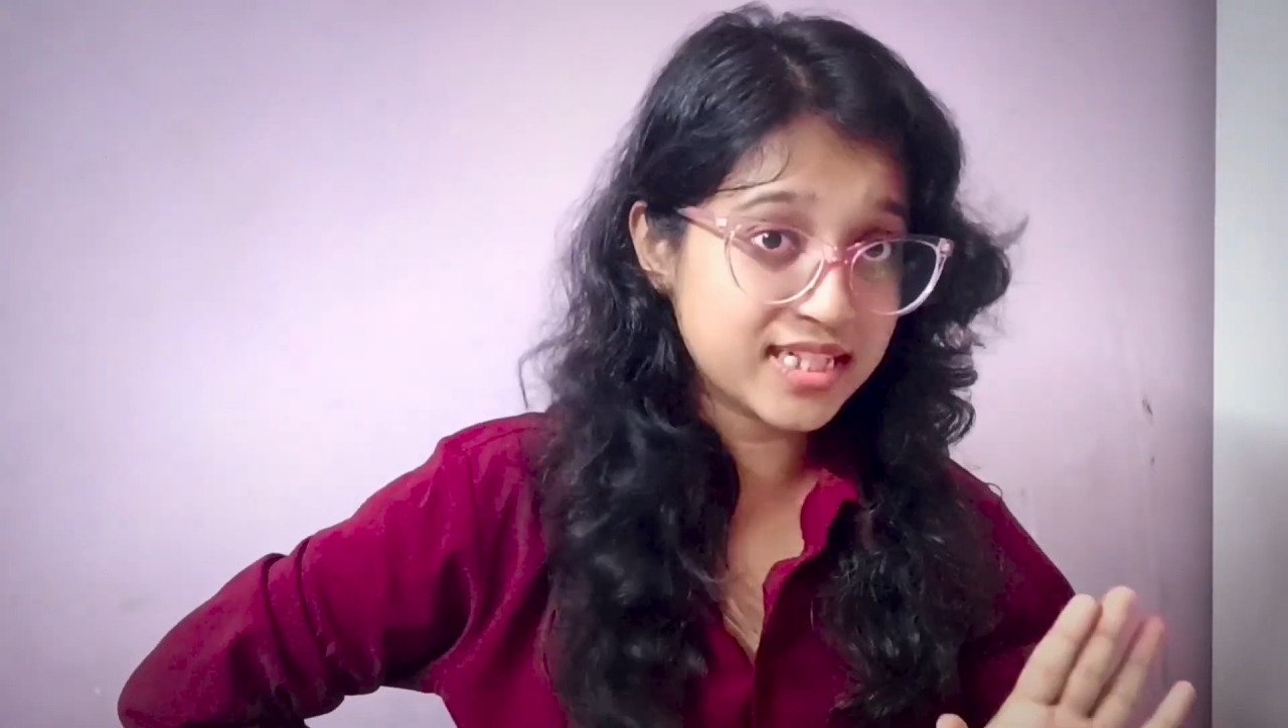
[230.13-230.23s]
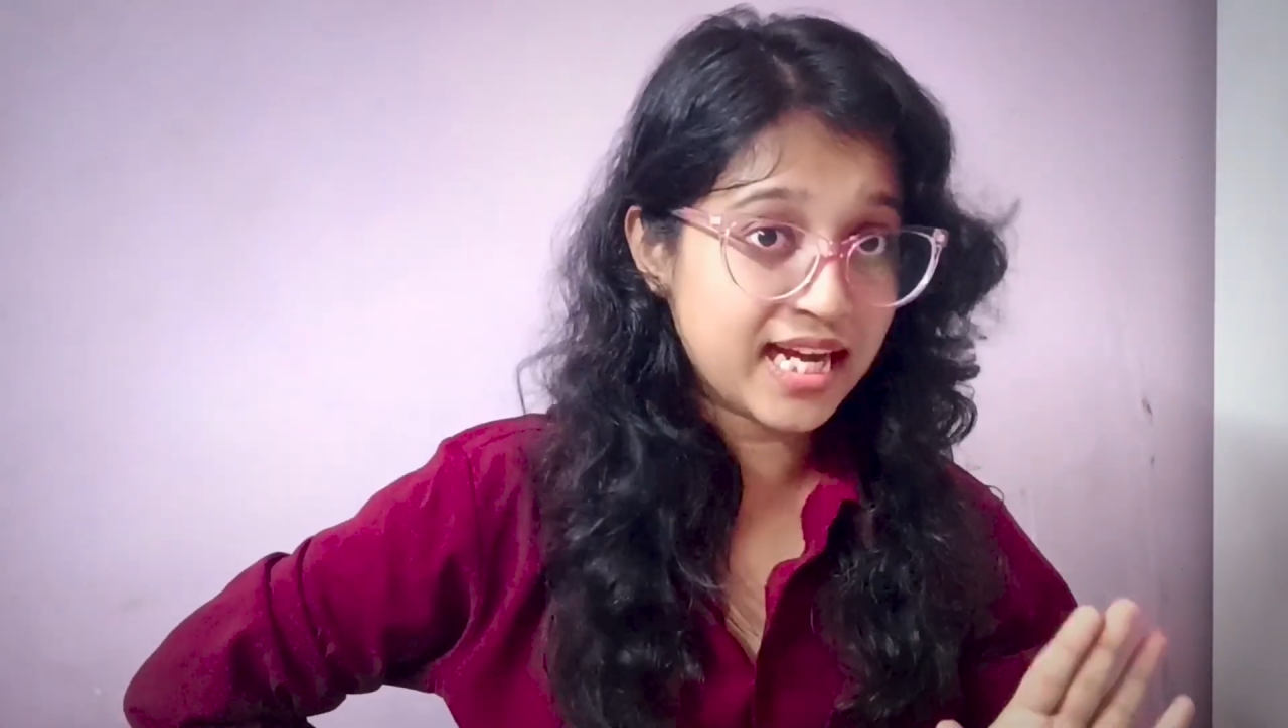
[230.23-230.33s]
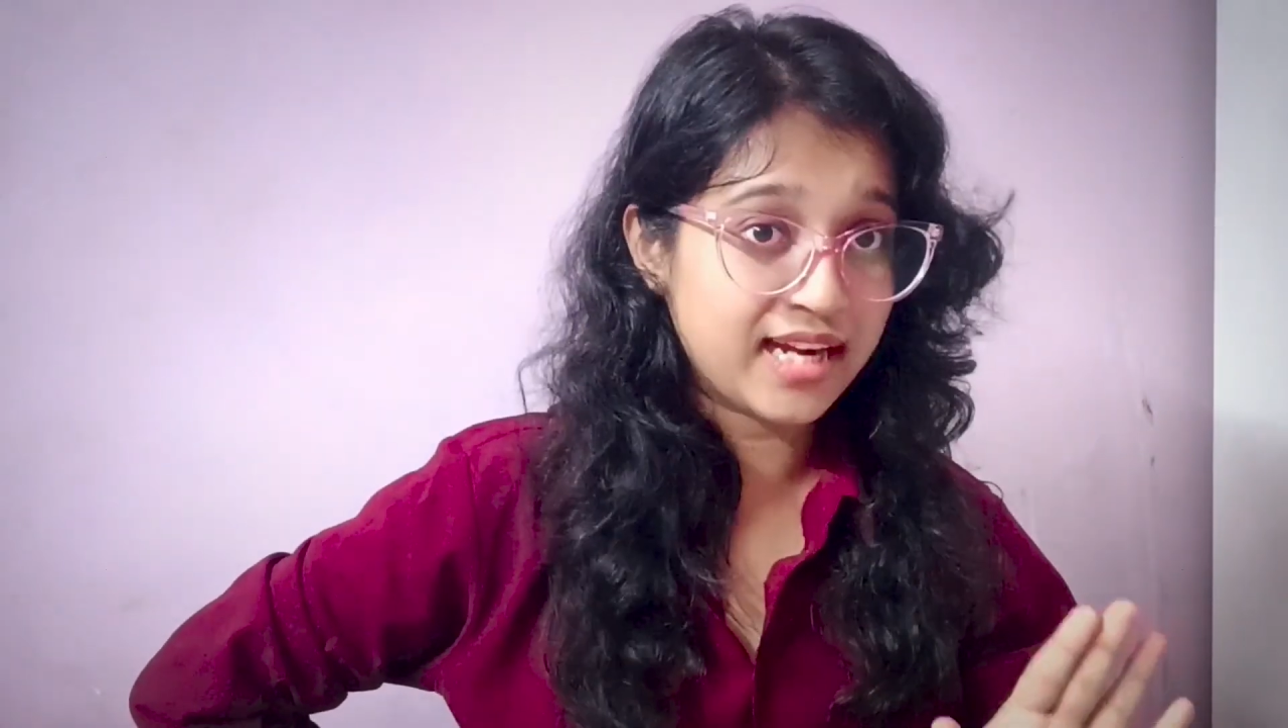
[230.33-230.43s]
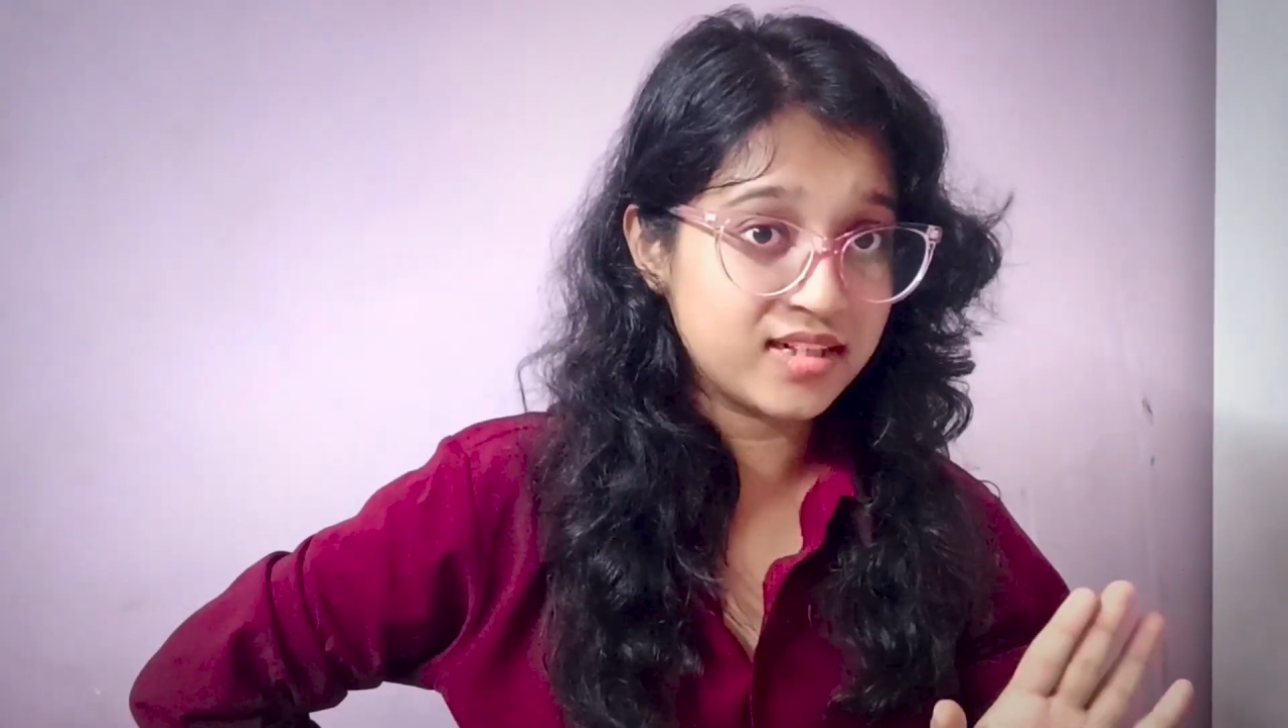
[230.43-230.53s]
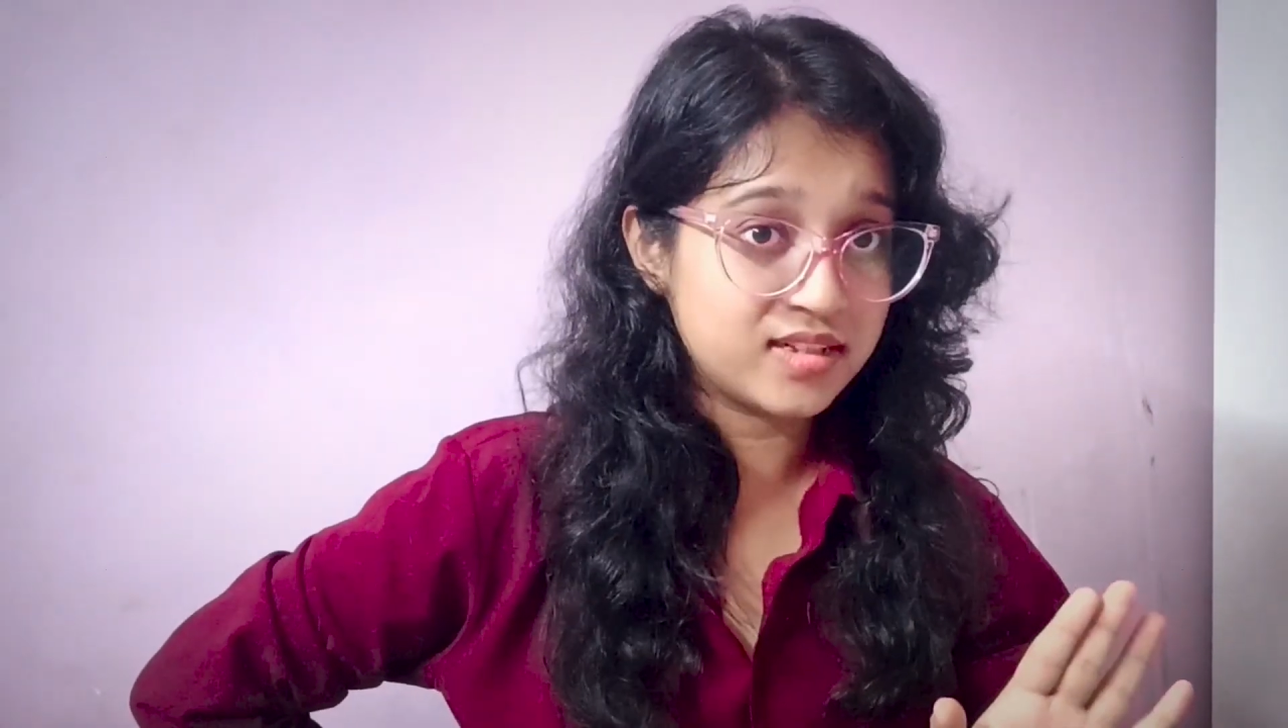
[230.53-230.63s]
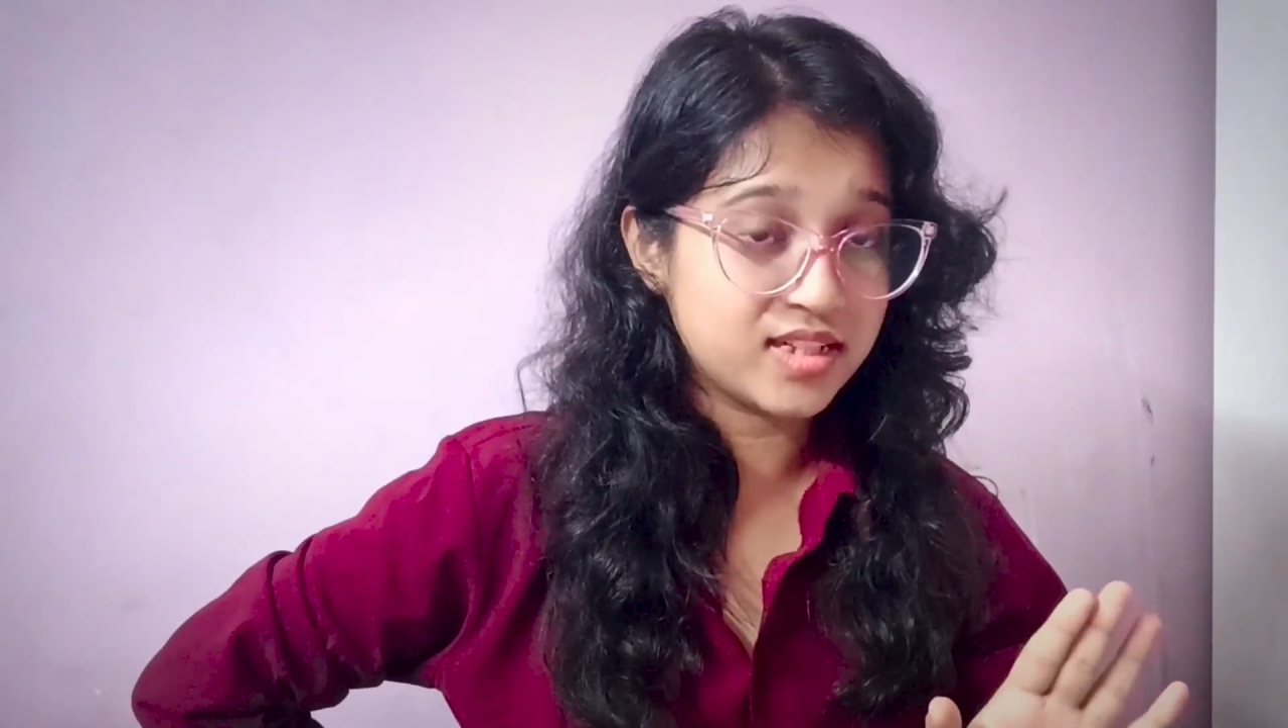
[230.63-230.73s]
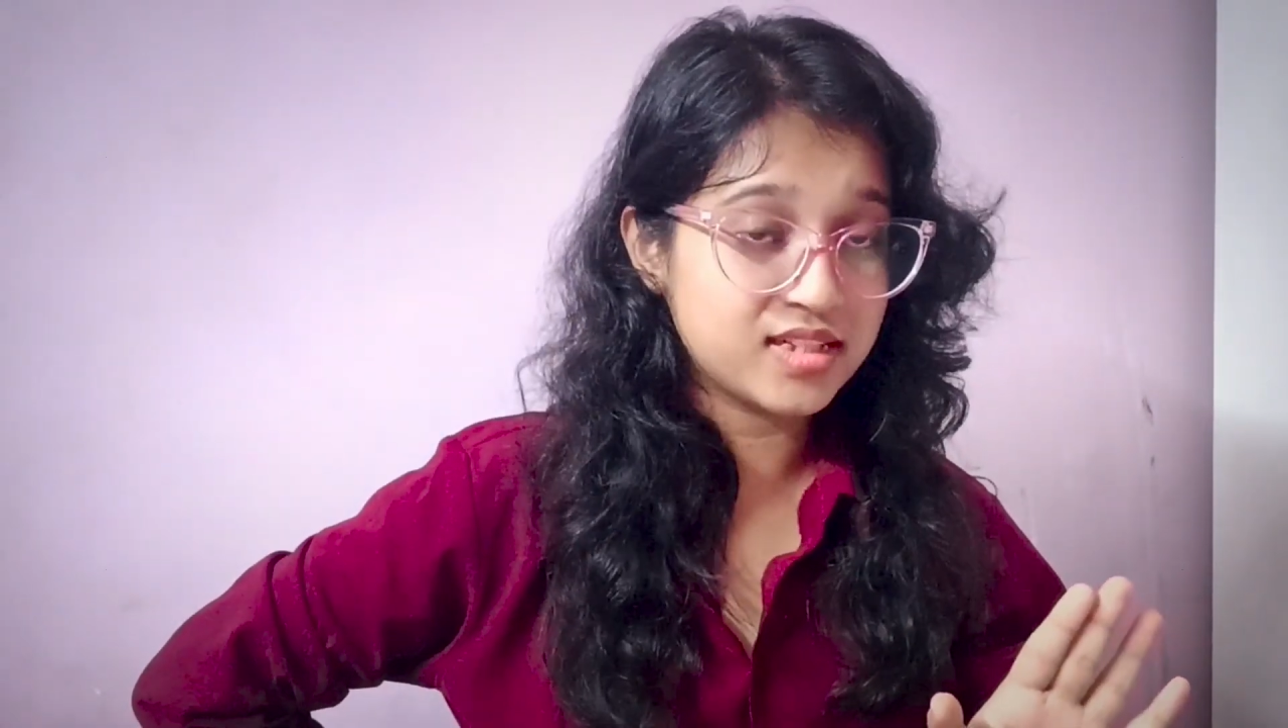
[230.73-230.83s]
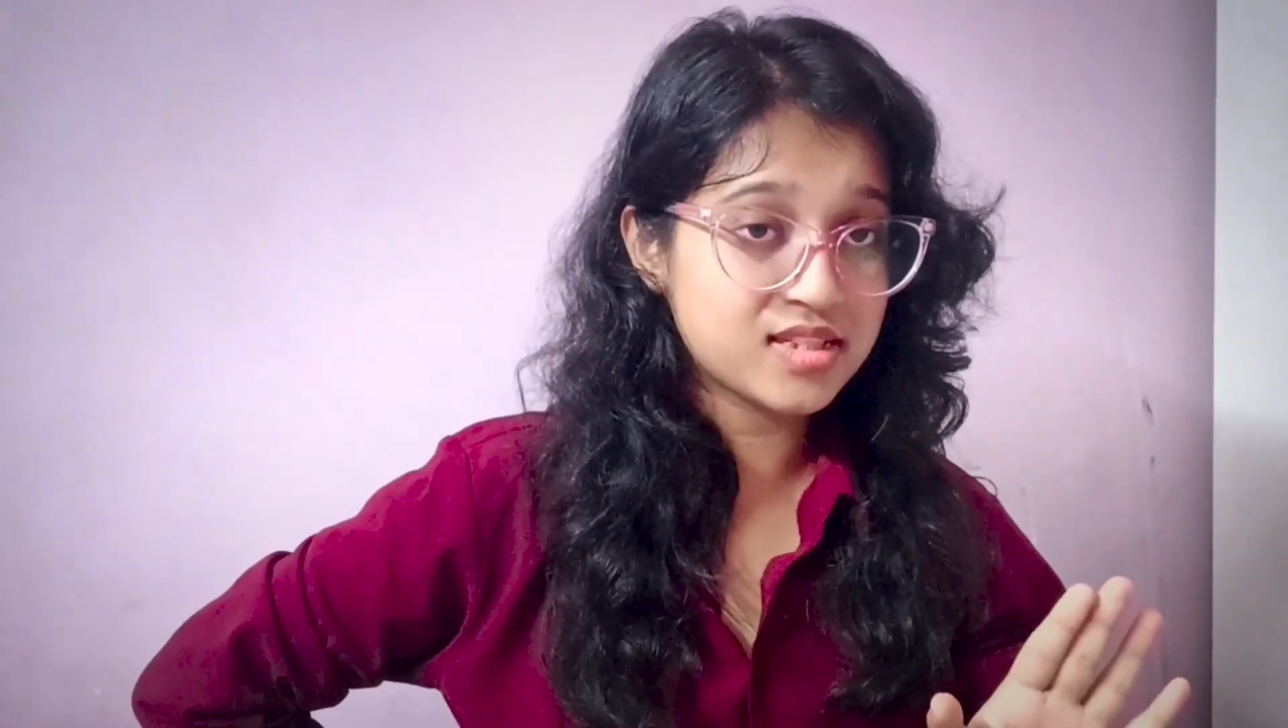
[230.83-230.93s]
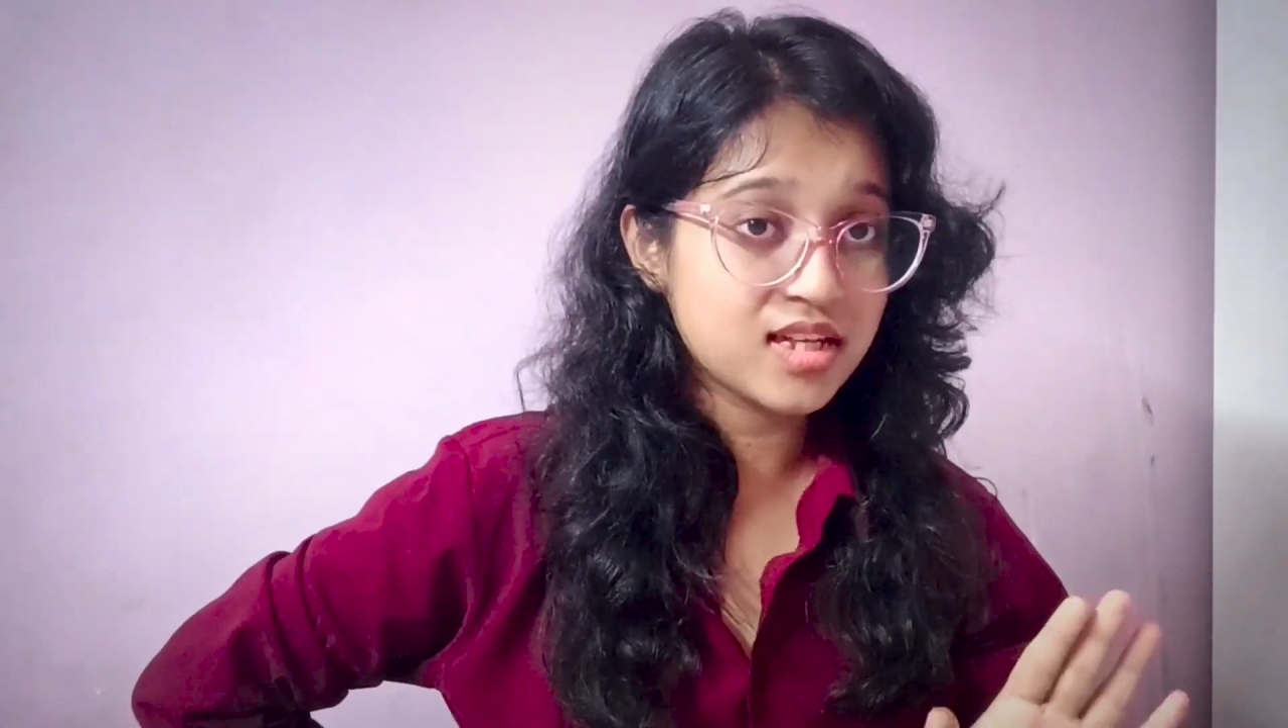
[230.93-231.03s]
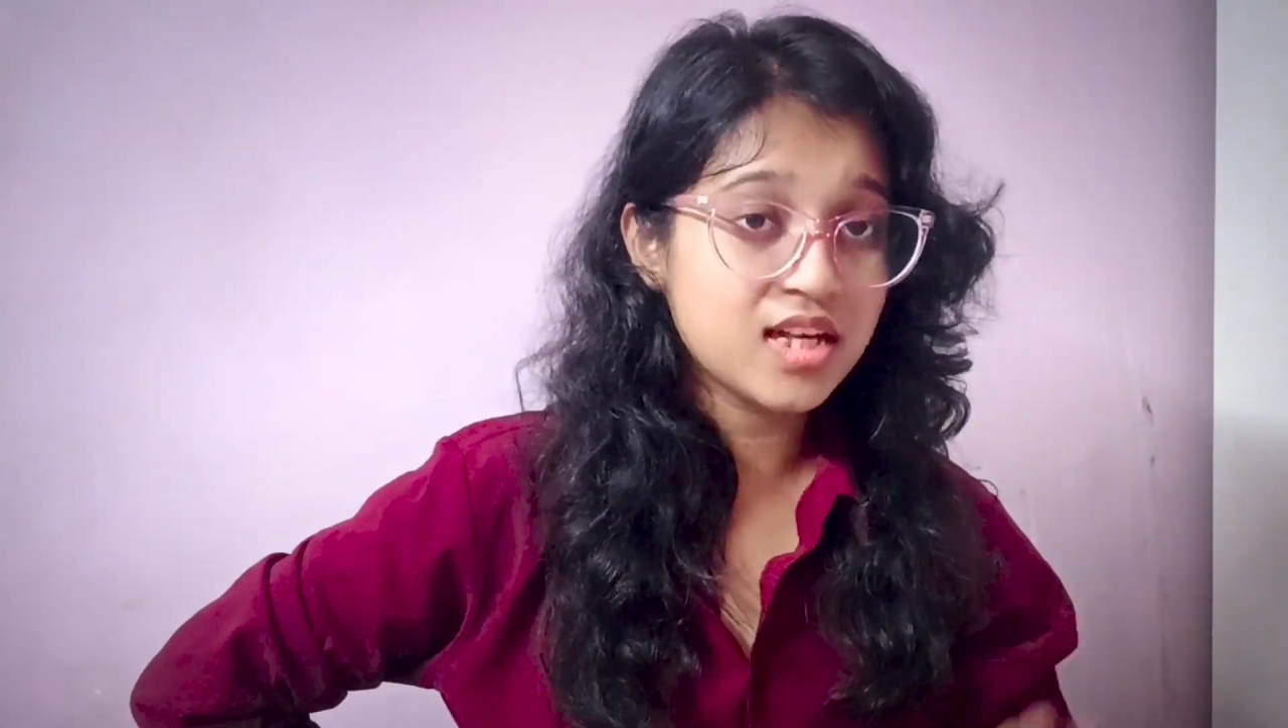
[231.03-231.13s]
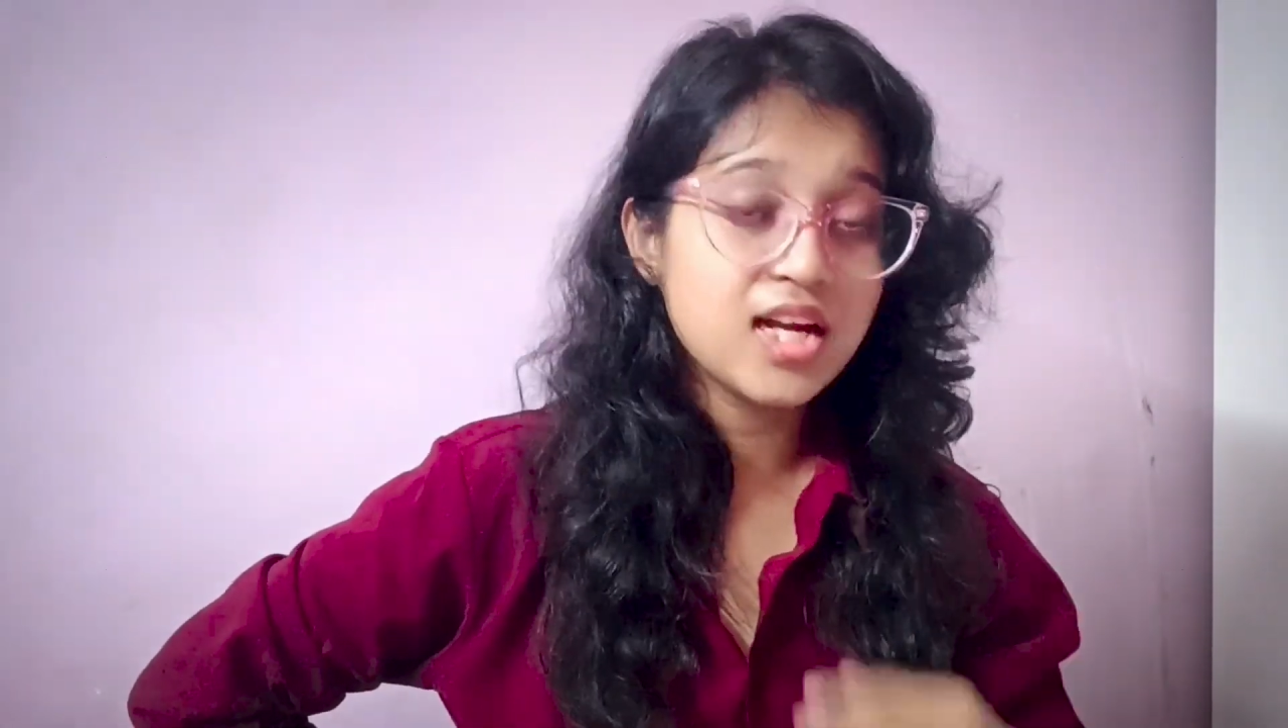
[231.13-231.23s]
guarantees.